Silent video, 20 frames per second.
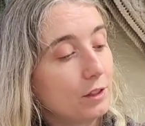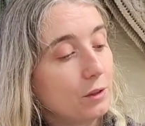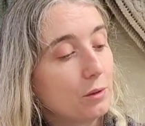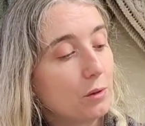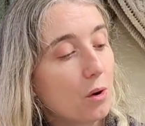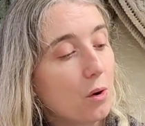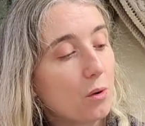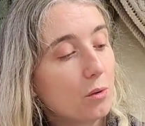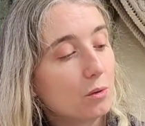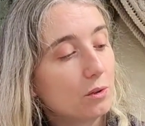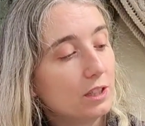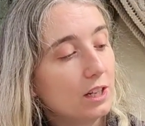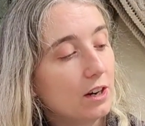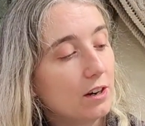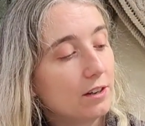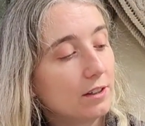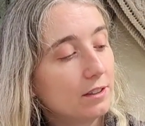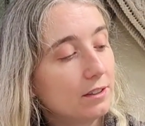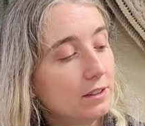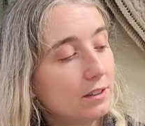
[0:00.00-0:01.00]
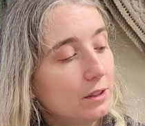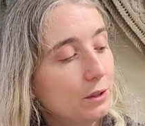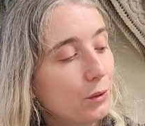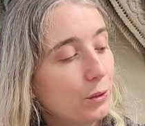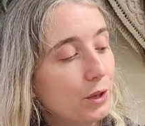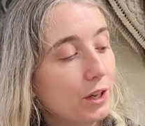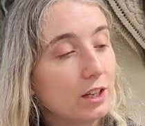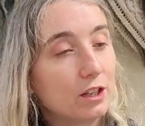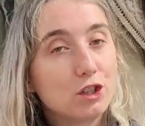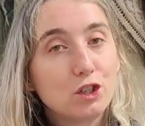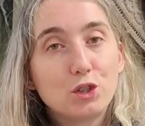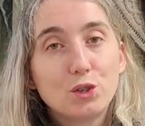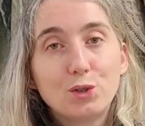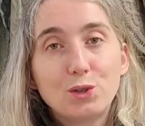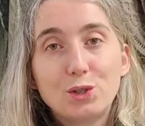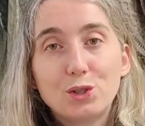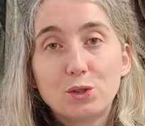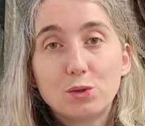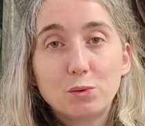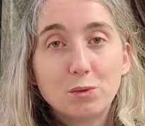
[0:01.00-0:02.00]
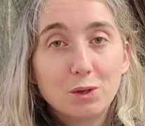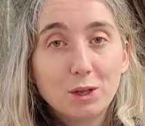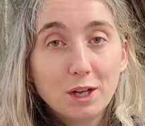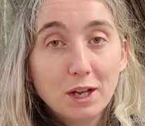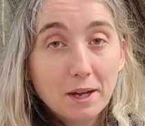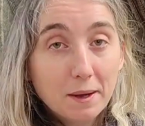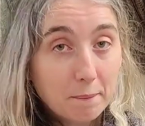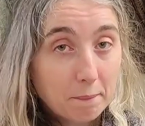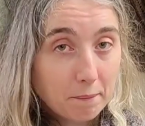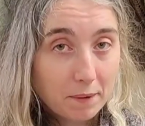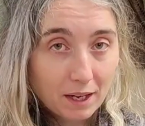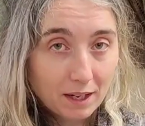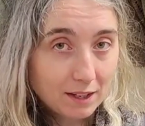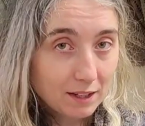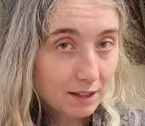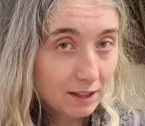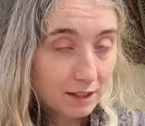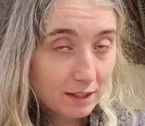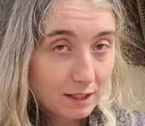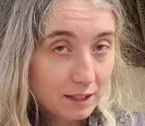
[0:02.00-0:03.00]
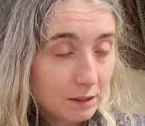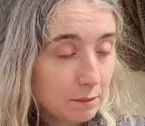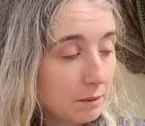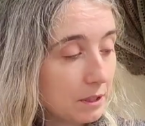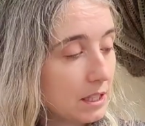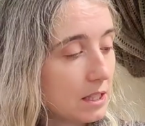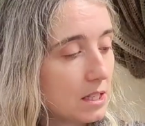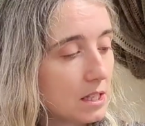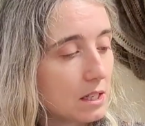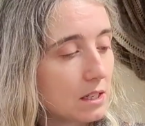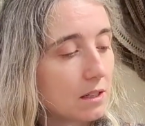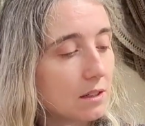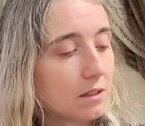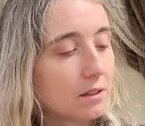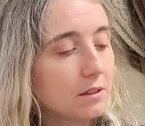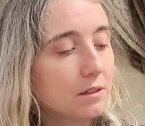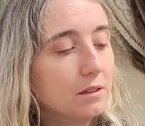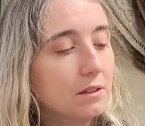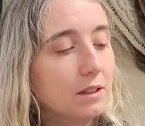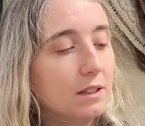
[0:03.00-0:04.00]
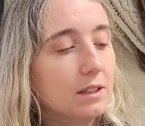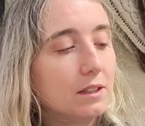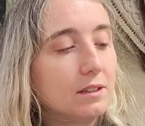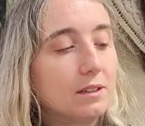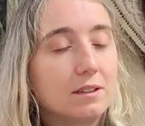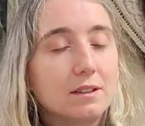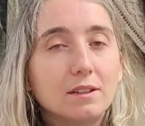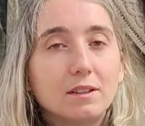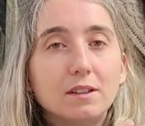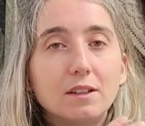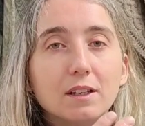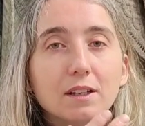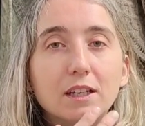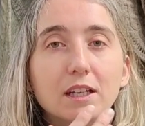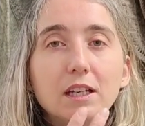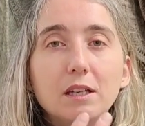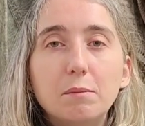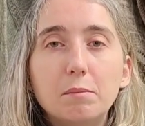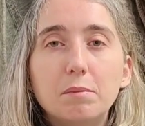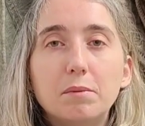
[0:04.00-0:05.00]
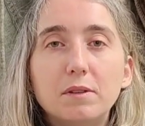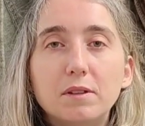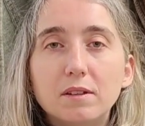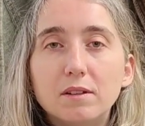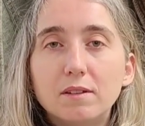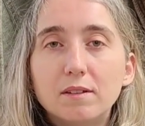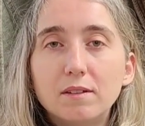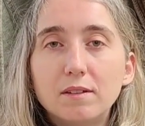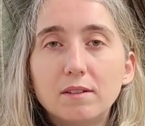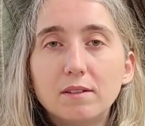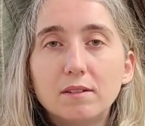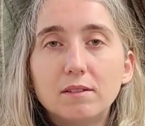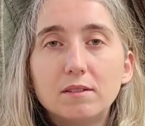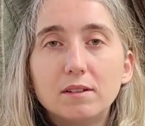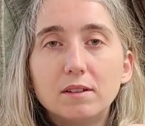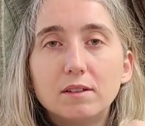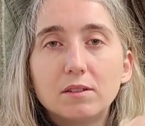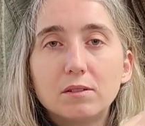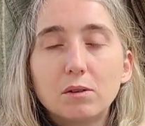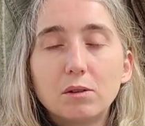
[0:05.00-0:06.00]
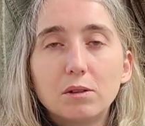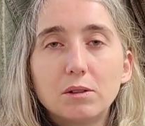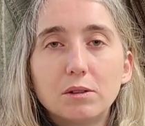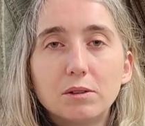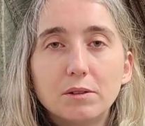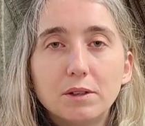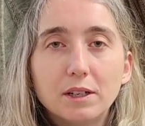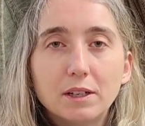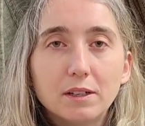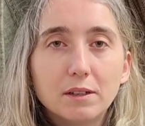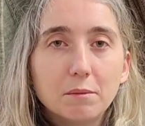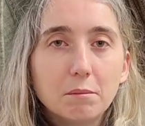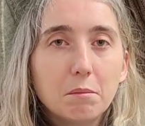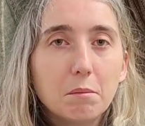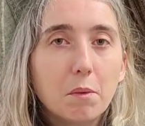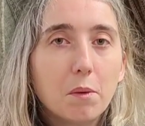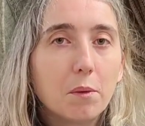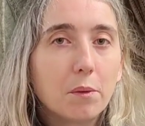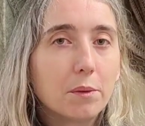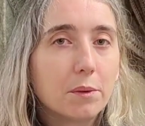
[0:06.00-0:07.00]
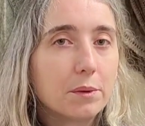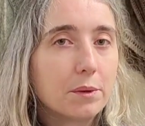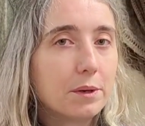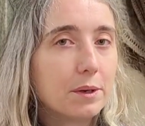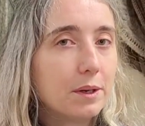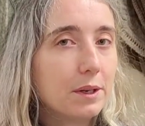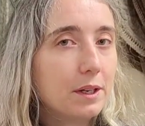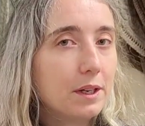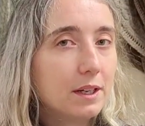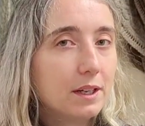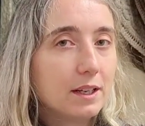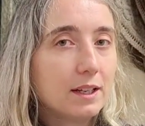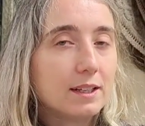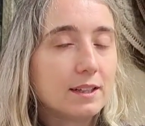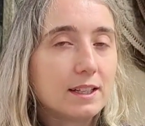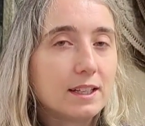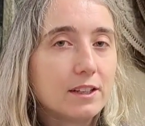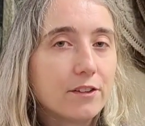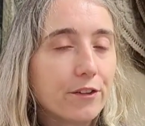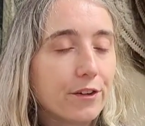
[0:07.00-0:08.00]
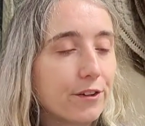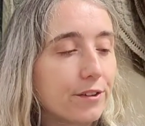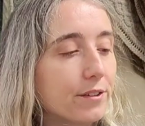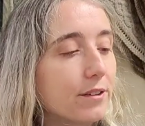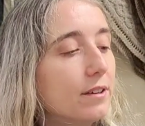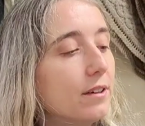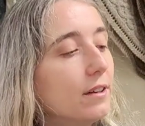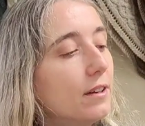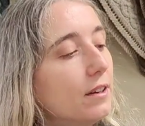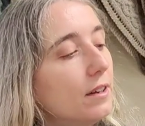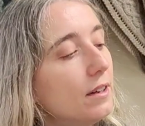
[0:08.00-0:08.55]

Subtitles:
your own yarn, you can choose to make it a little bit thicker and keep this coloring more in the yarn.